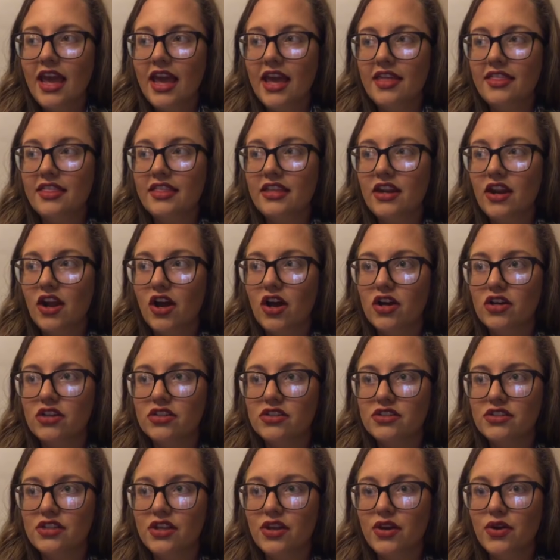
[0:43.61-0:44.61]
And then
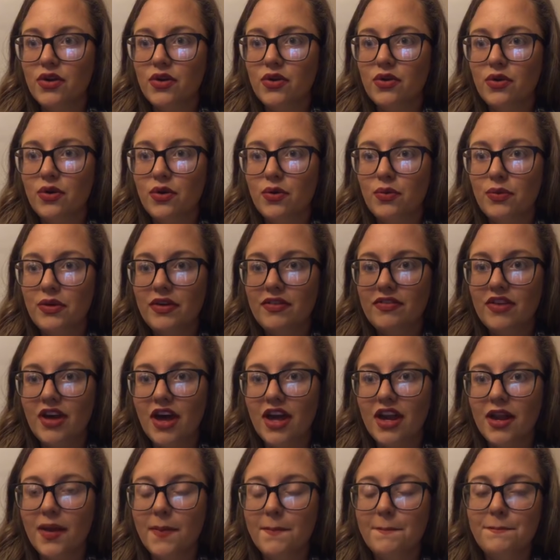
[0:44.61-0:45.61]
also we've
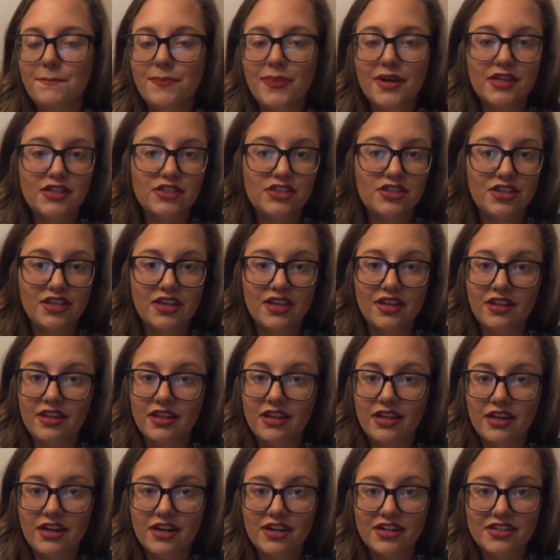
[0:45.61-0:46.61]
got a bunch of
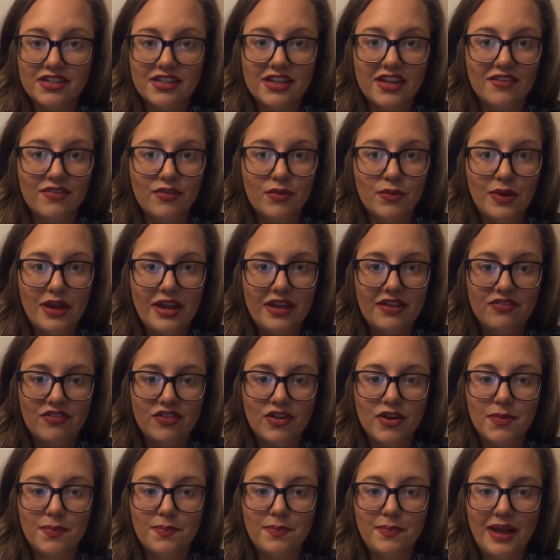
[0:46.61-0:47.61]
glitter to give away
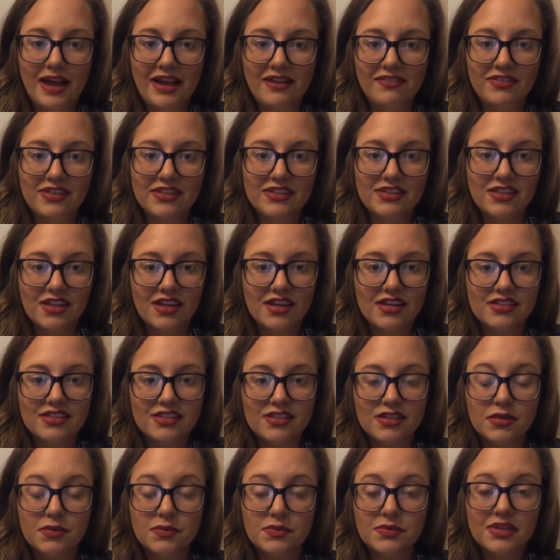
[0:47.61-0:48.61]
from Backfist
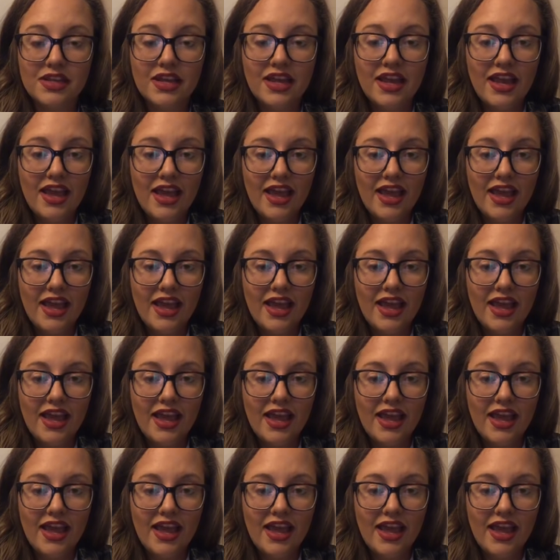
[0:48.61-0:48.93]
Customs